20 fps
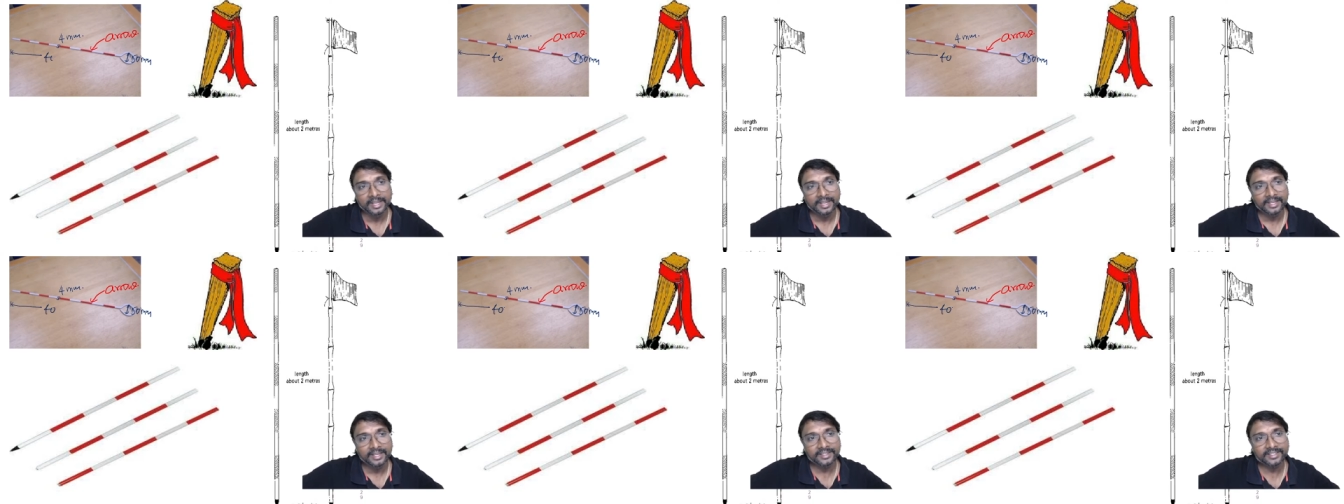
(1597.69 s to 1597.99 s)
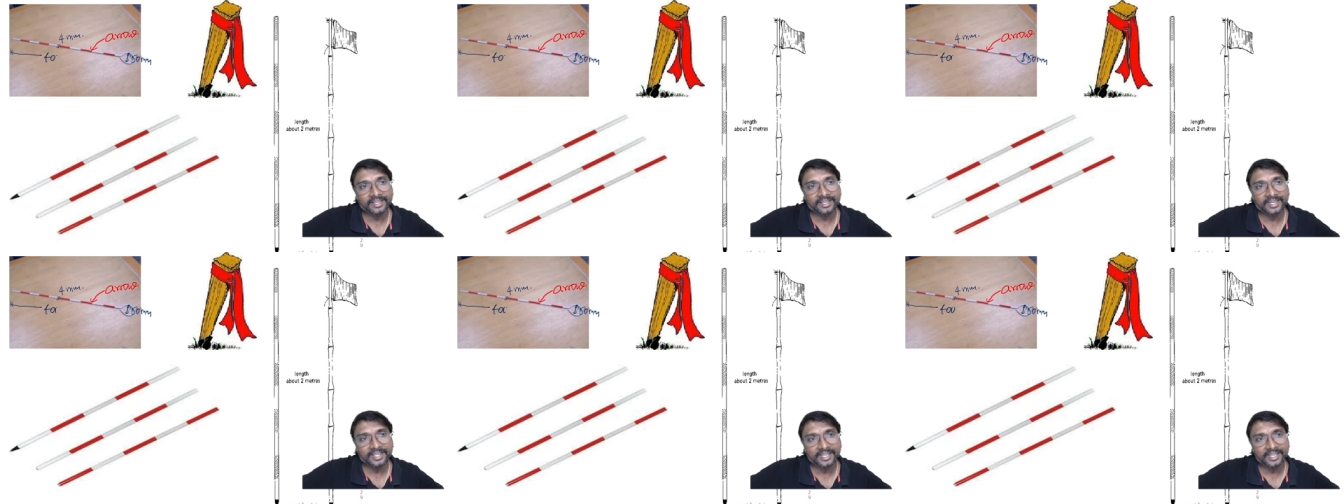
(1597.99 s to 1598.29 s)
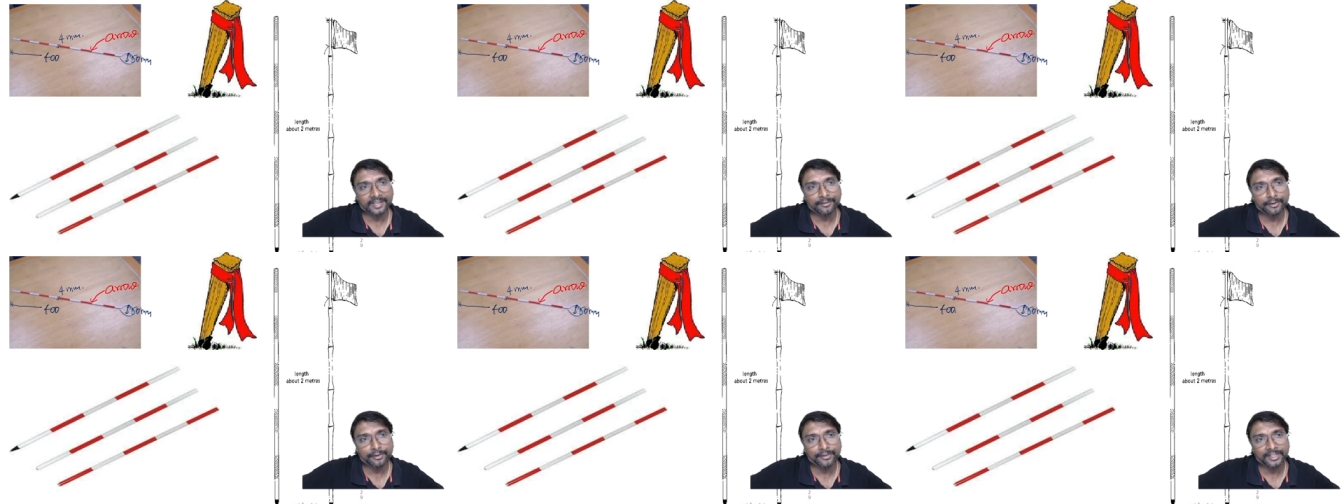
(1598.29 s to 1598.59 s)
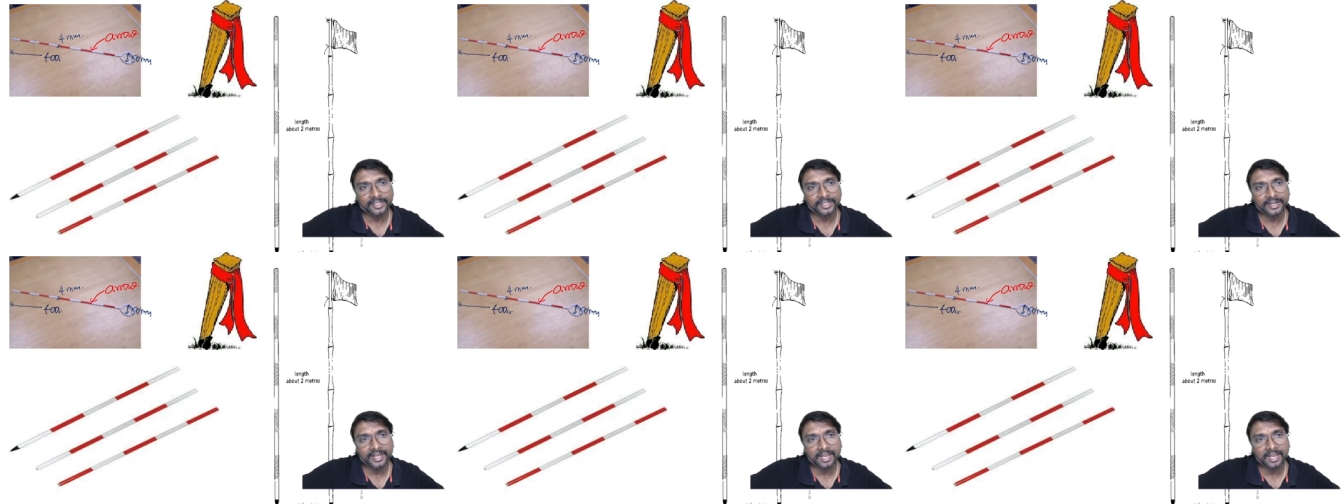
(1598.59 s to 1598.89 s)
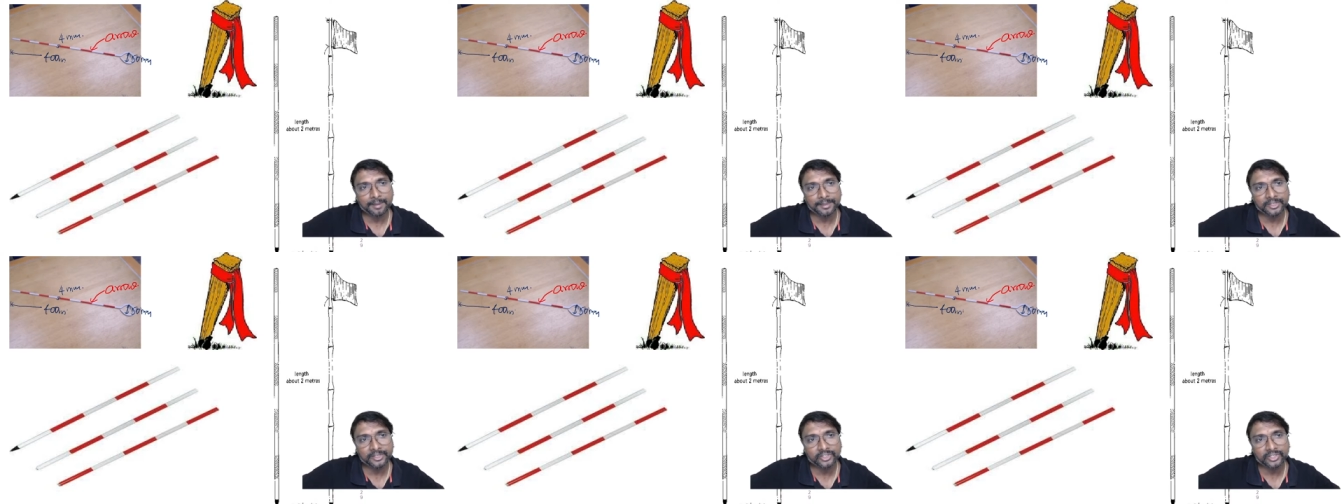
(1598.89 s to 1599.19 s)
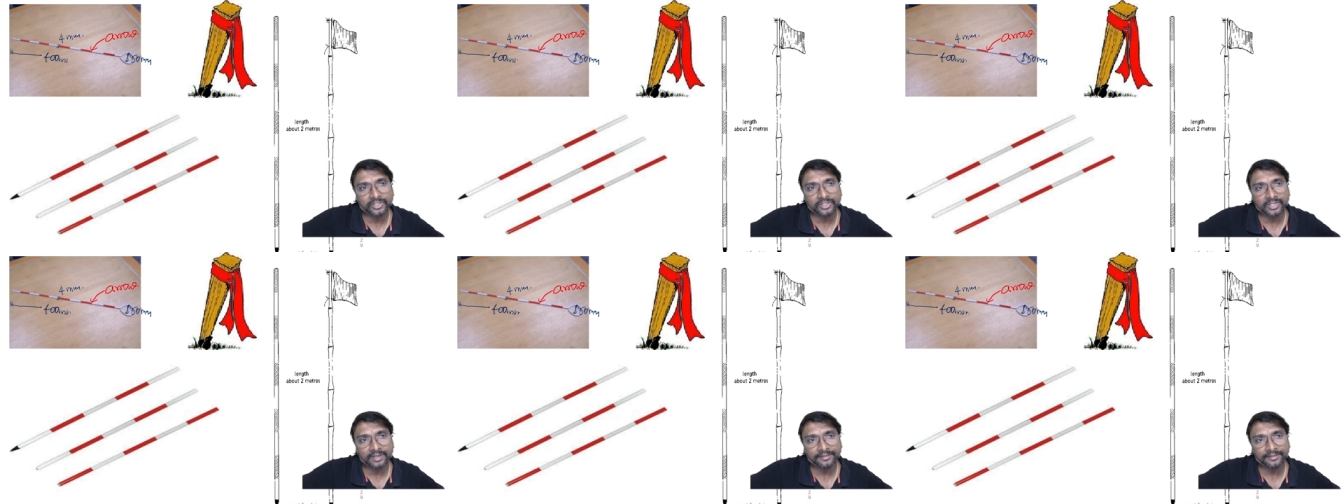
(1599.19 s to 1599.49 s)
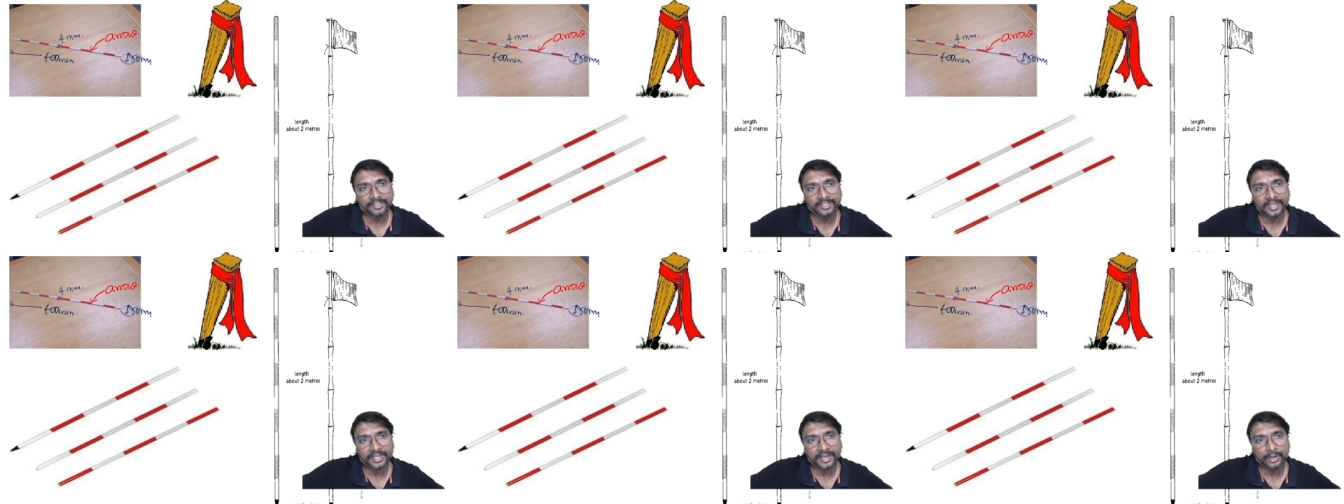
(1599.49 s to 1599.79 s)
Is that clear, everyone, the dimensions of
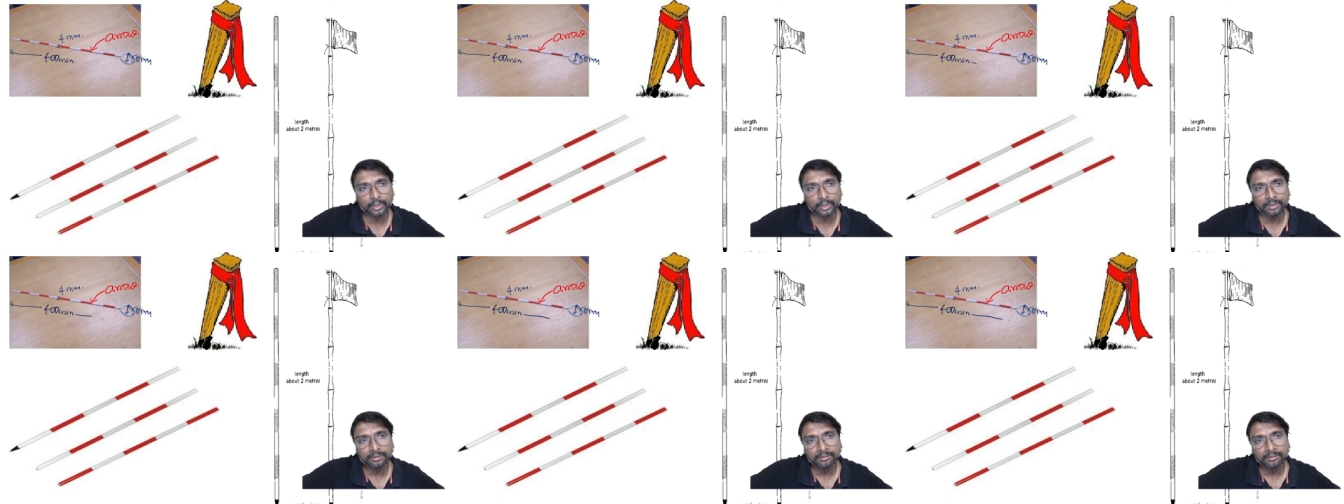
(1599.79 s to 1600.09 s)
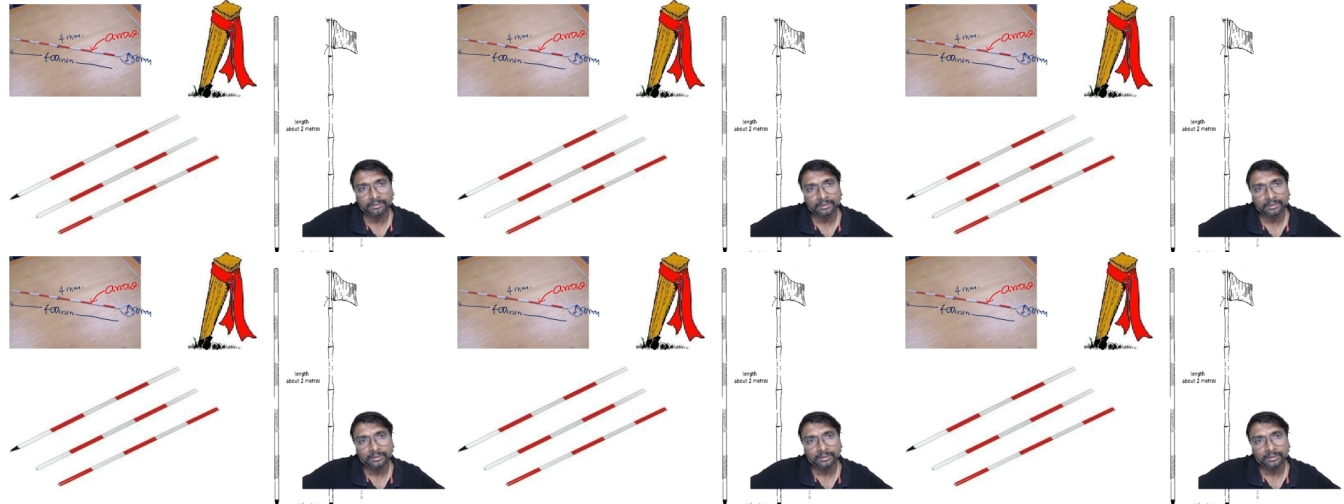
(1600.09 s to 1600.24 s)
this arrow?